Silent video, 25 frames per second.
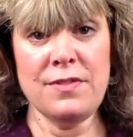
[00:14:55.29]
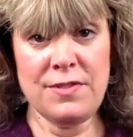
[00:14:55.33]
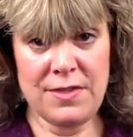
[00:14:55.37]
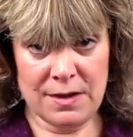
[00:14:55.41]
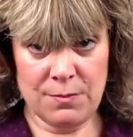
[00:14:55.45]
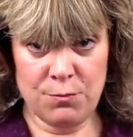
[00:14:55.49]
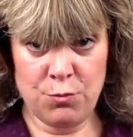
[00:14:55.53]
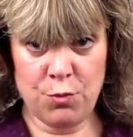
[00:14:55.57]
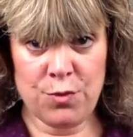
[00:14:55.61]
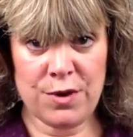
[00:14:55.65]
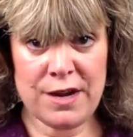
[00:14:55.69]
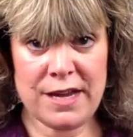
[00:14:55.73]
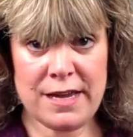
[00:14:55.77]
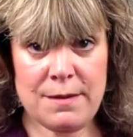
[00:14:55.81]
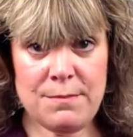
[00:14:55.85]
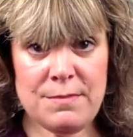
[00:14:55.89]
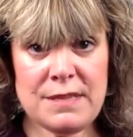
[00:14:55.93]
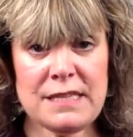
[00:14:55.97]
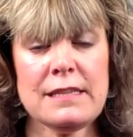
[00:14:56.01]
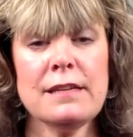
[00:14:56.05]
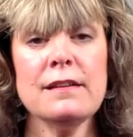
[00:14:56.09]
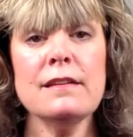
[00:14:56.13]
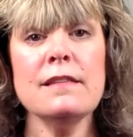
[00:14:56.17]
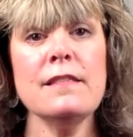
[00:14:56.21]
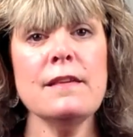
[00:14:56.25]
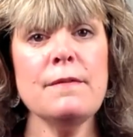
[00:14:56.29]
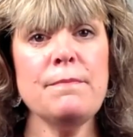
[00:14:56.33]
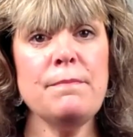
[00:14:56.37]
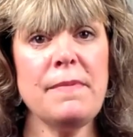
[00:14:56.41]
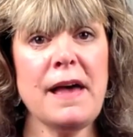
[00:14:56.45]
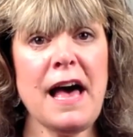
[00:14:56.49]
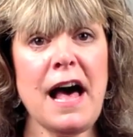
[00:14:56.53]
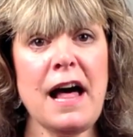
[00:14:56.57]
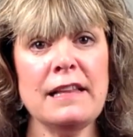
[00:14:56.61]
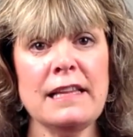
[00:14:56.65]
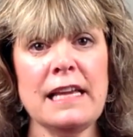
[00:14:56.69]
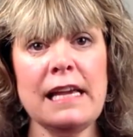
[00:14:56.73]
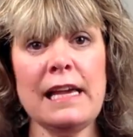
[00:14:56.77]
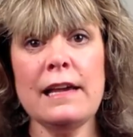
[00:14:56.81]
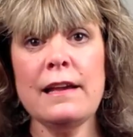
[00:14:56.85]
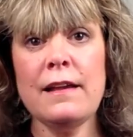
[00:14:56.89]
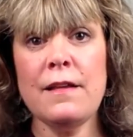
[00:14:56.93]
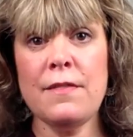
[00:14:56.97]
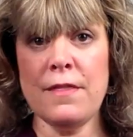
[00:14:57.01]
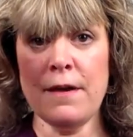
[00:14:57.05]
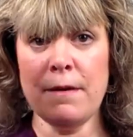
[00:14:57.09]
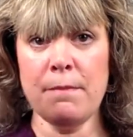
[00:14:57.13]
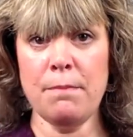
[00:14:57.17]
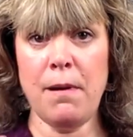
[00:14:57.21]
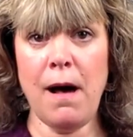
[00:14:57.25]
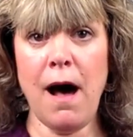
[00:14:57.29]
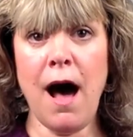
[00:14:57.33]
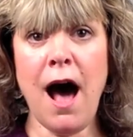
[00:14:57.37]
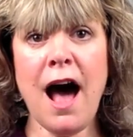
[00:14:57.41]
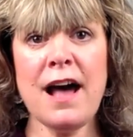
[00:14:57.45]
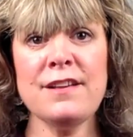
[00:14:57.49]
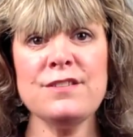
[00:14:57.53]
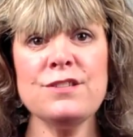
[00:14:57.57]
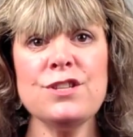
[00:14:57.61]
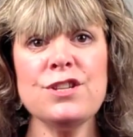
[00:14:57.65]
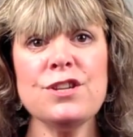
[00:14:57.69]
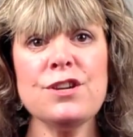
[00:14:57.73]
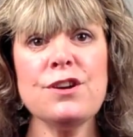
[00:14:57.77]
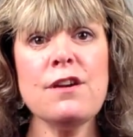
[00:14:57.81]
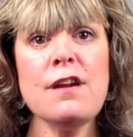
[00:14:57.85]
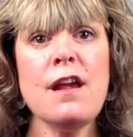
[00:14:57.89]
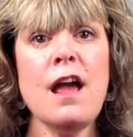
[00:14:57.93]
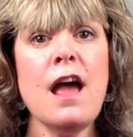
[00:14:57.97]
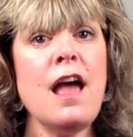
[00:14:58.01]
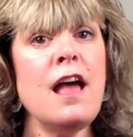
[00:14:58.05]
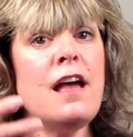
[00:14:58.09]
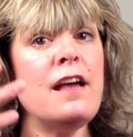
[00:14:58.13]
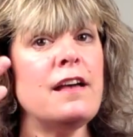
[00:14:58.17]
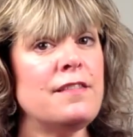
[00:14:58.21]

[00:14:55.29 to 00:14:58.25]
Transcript: The ribs, the belly, the posture,